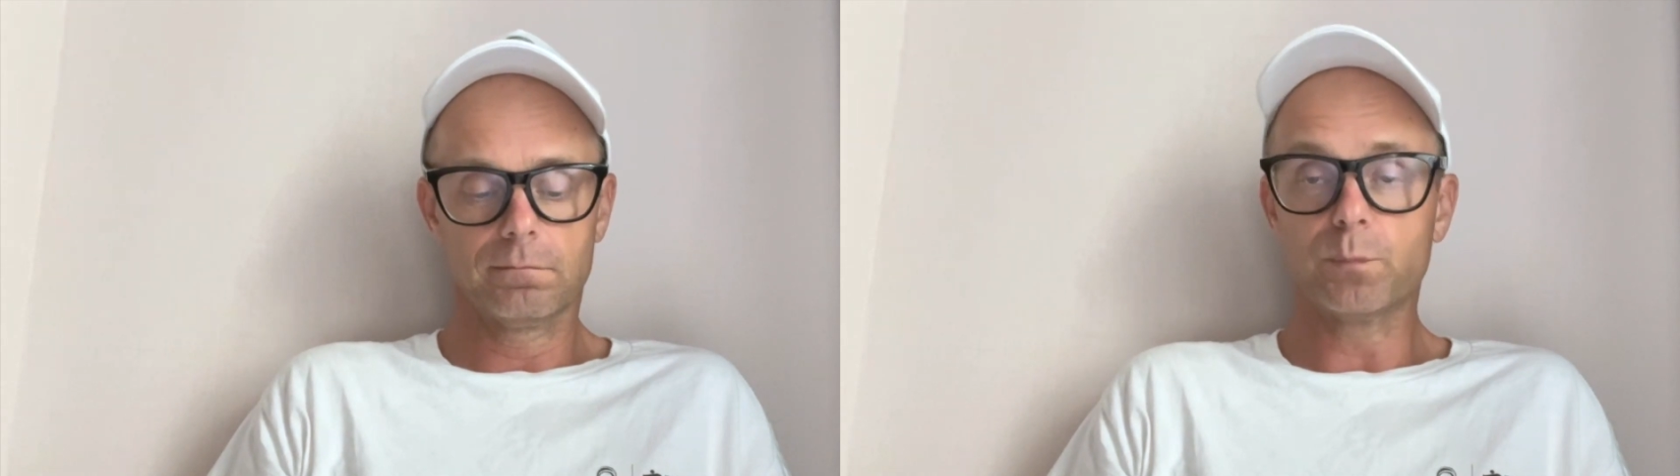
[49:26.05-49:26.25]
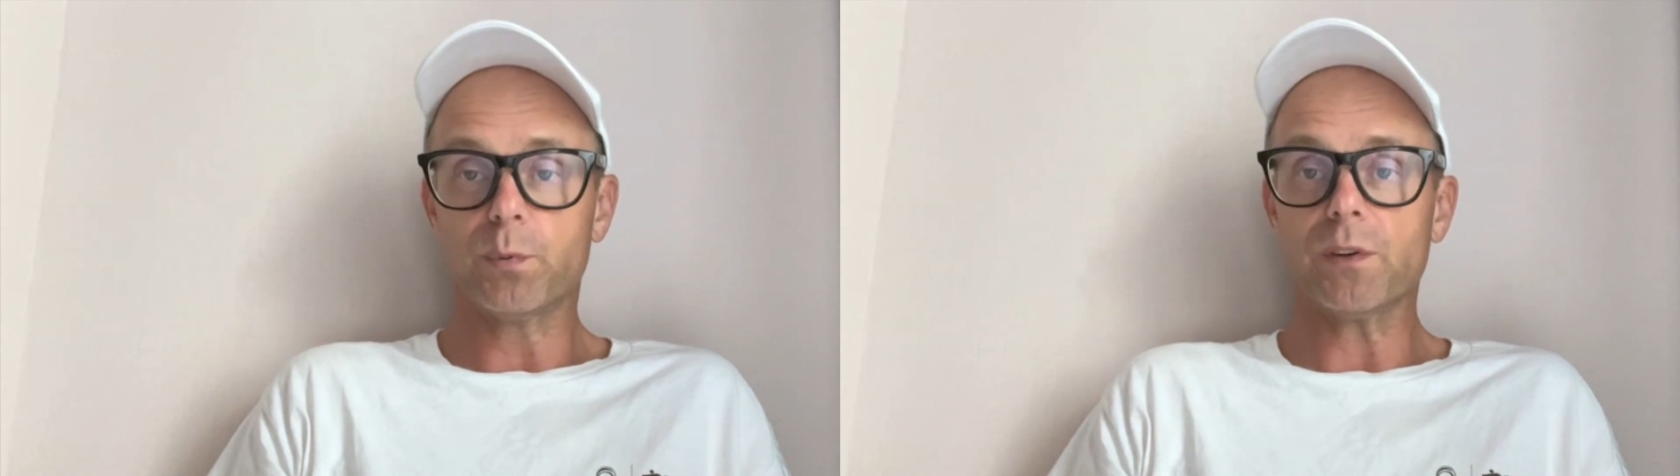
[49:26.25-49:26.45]

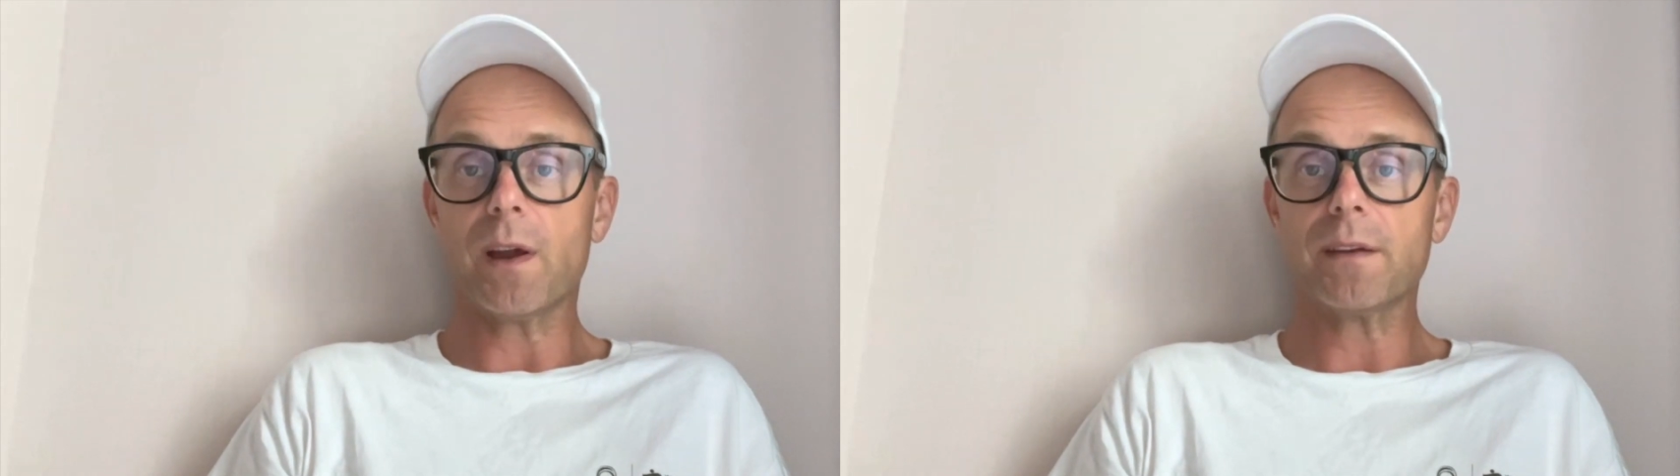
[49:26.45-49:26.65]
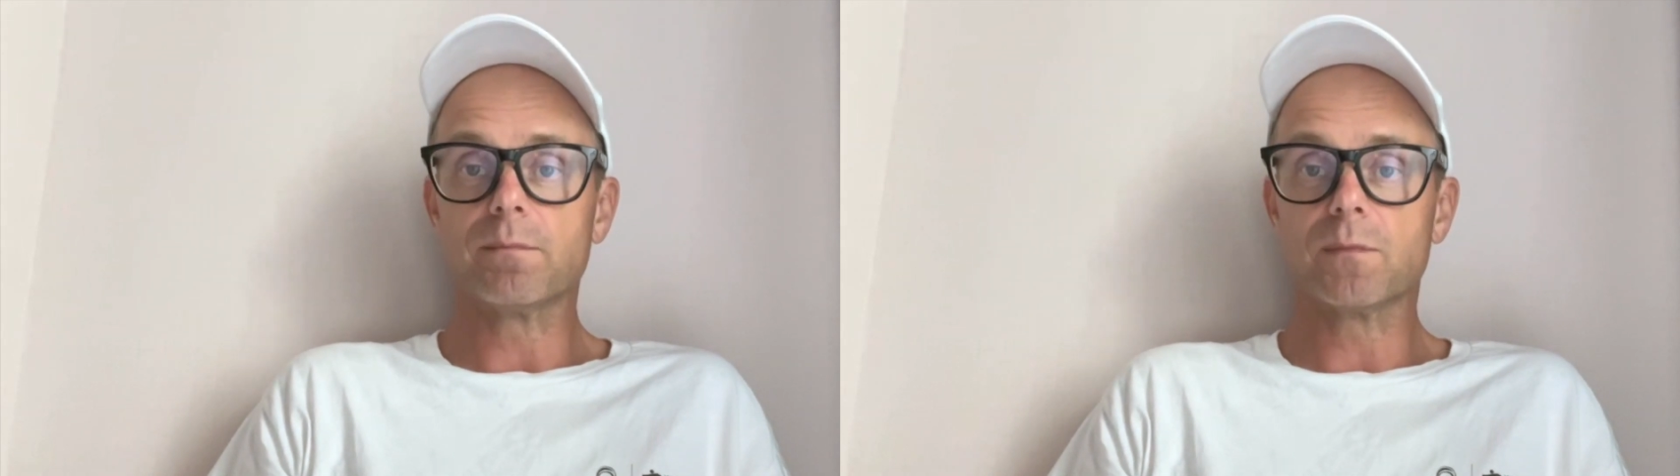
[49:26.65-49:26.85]
pretty
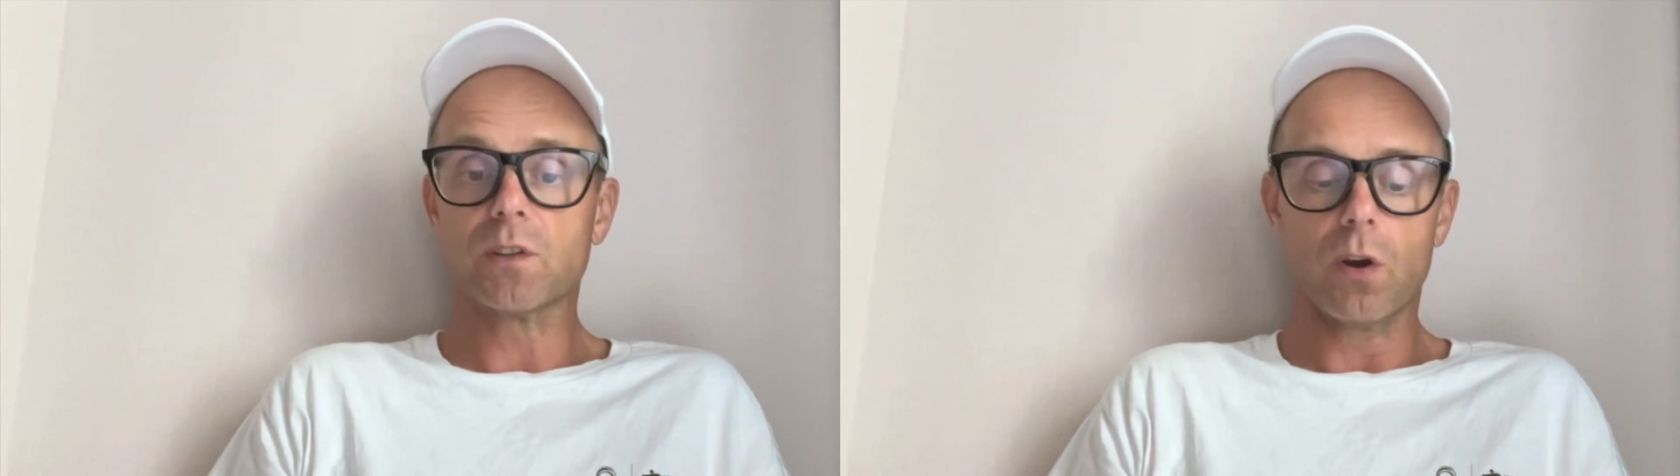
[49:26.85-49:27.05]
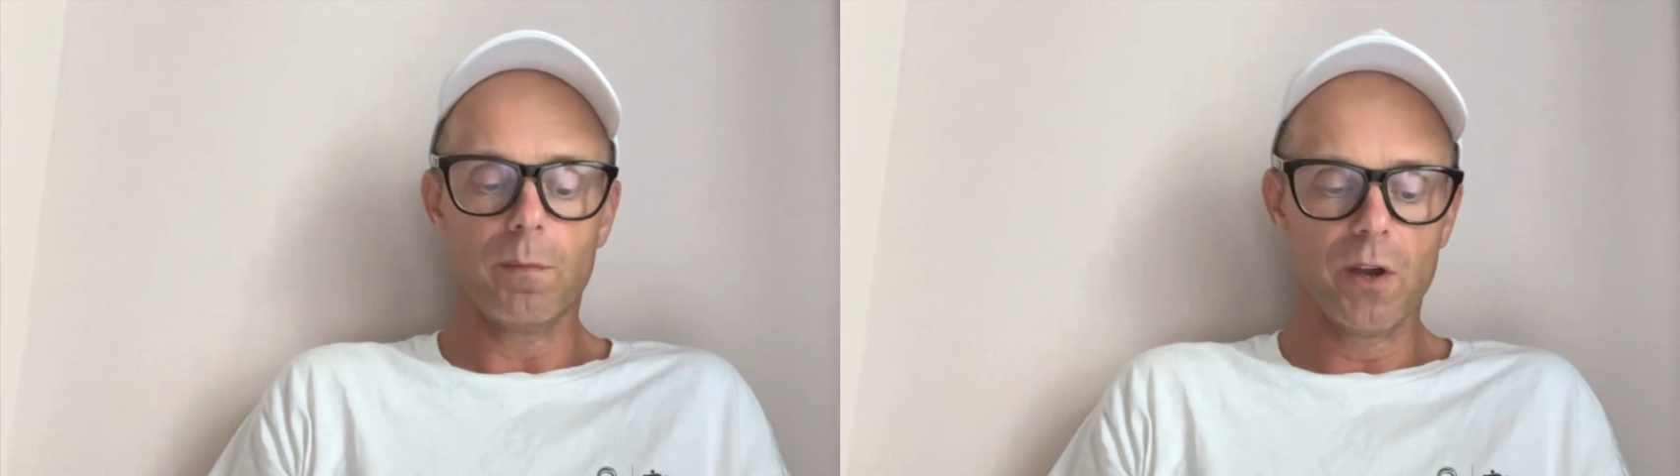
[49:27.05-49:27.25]
rad
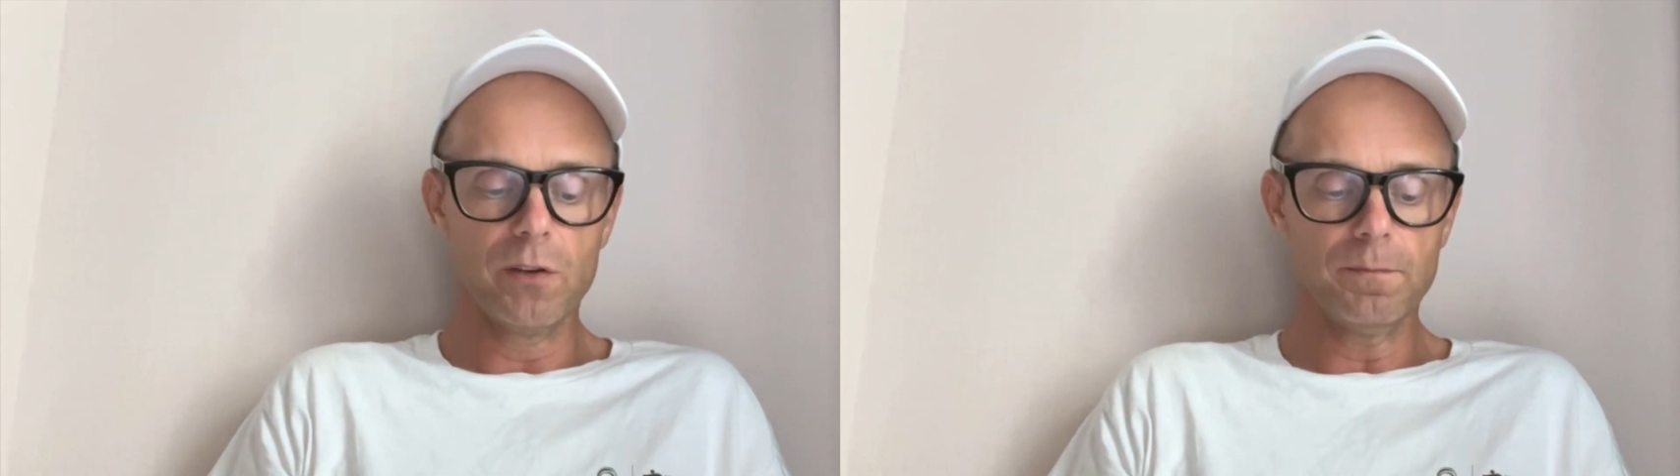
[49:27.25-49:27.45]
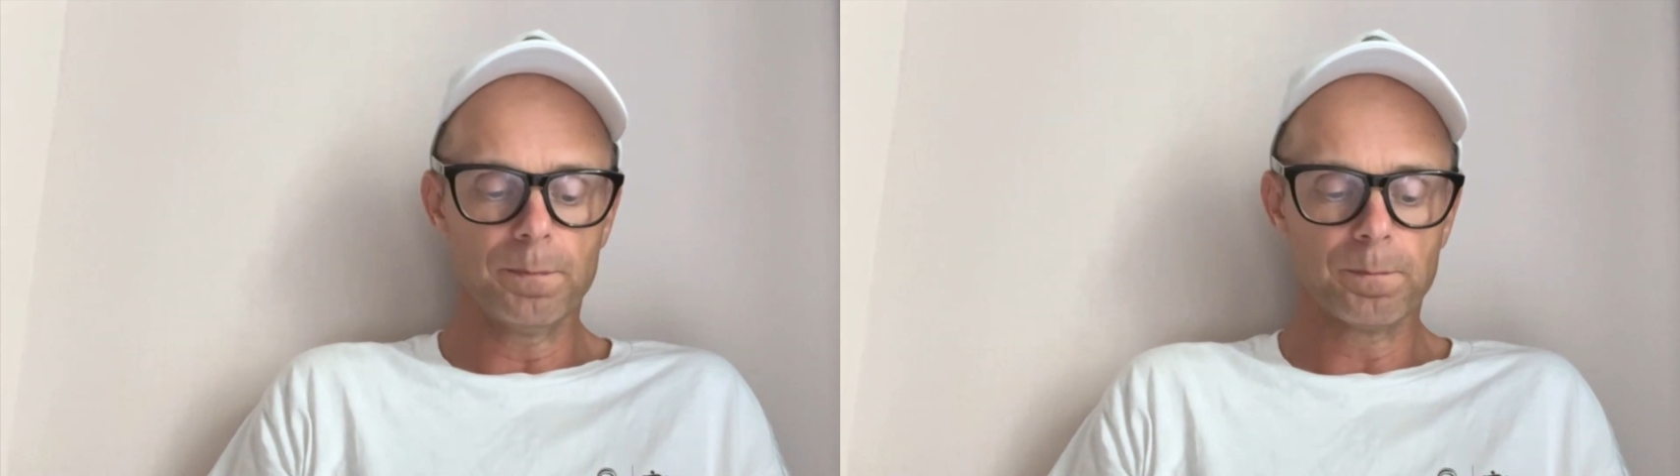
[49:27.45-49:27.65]
combo.